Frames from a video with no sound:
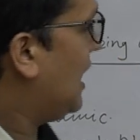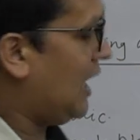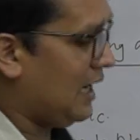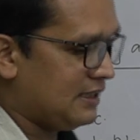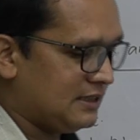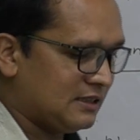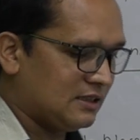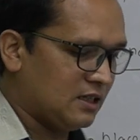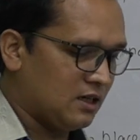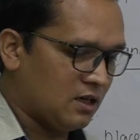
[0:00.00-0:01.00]
and
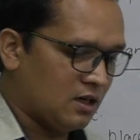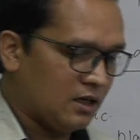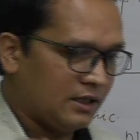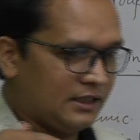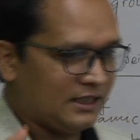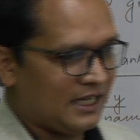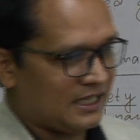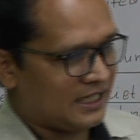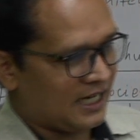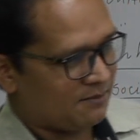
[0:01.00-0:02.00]
in
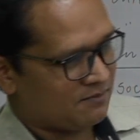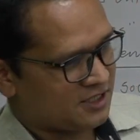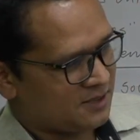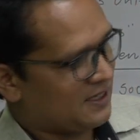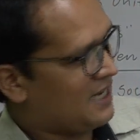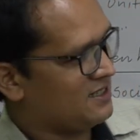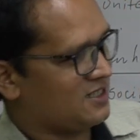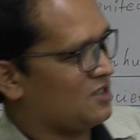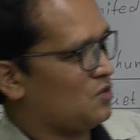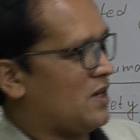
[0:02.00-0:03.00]
that time
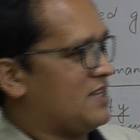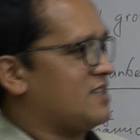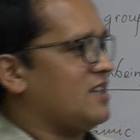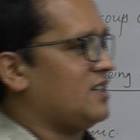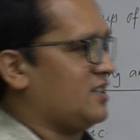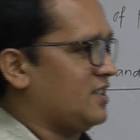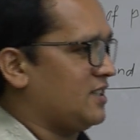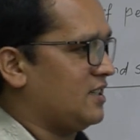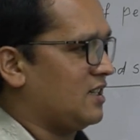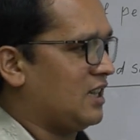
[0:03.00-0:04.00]
civilization was not.
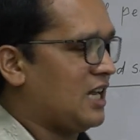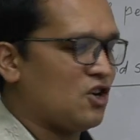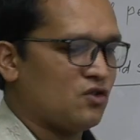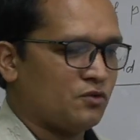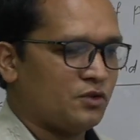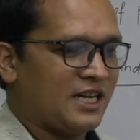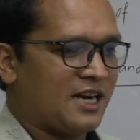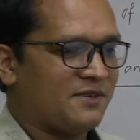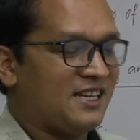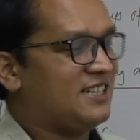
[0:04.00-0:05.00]
Now we
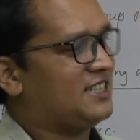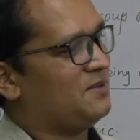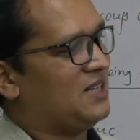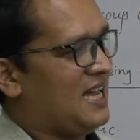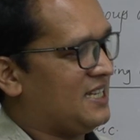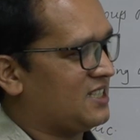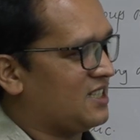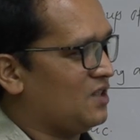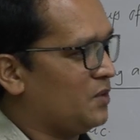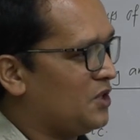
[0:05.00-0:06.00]
are very civilized.
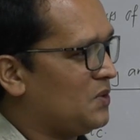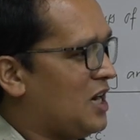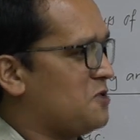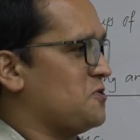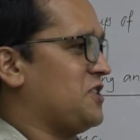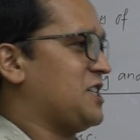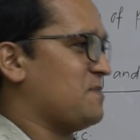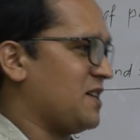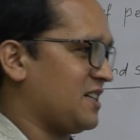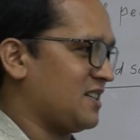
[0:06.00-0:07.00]
We know how to
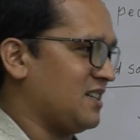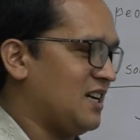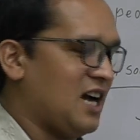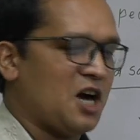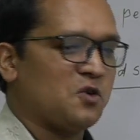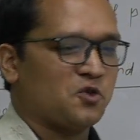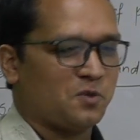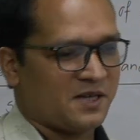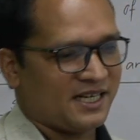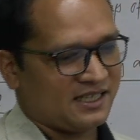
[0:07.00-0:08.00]
respect, how to
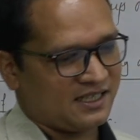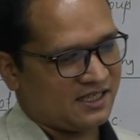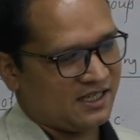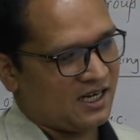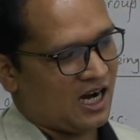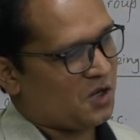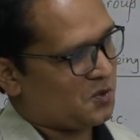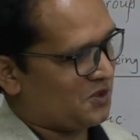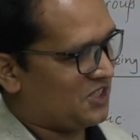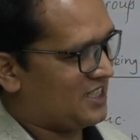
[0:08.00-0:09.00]
pray, how
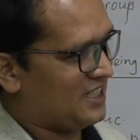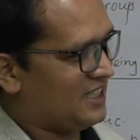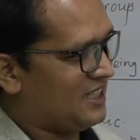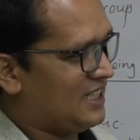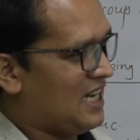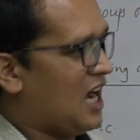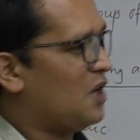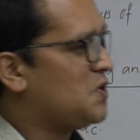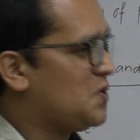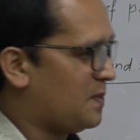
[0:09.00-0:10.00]
to study,
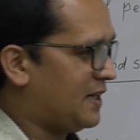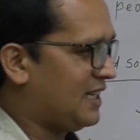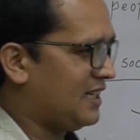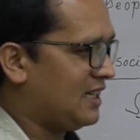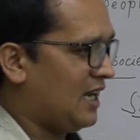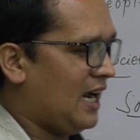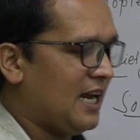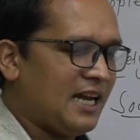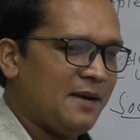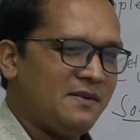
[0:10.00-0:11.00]
how to play,
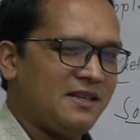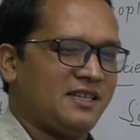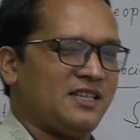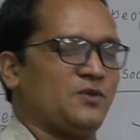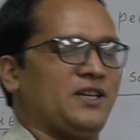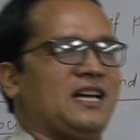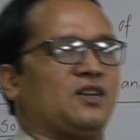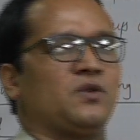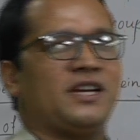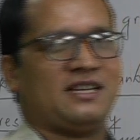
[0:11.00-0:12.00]
and everything we are
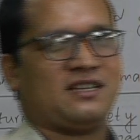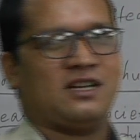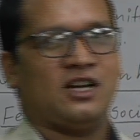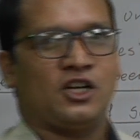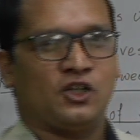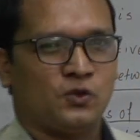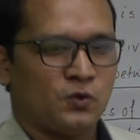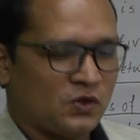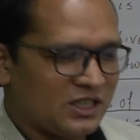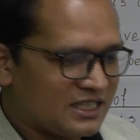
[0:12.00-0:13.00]
going
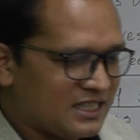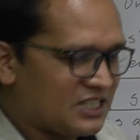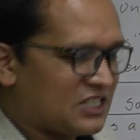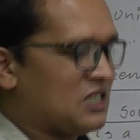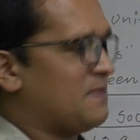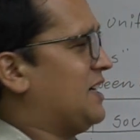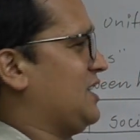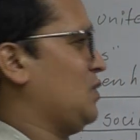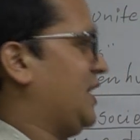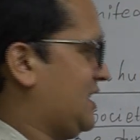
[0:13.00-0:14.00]
do the
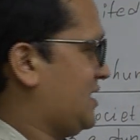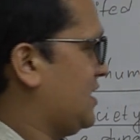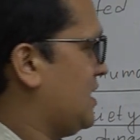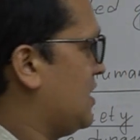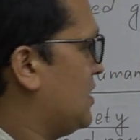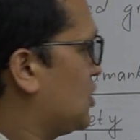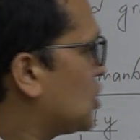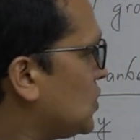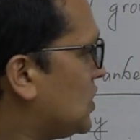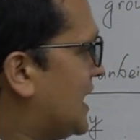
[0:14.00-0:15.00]
systematic ways,
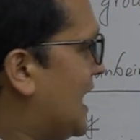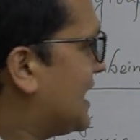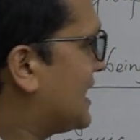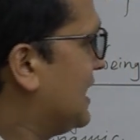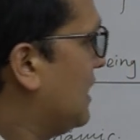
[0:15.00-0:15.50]
so that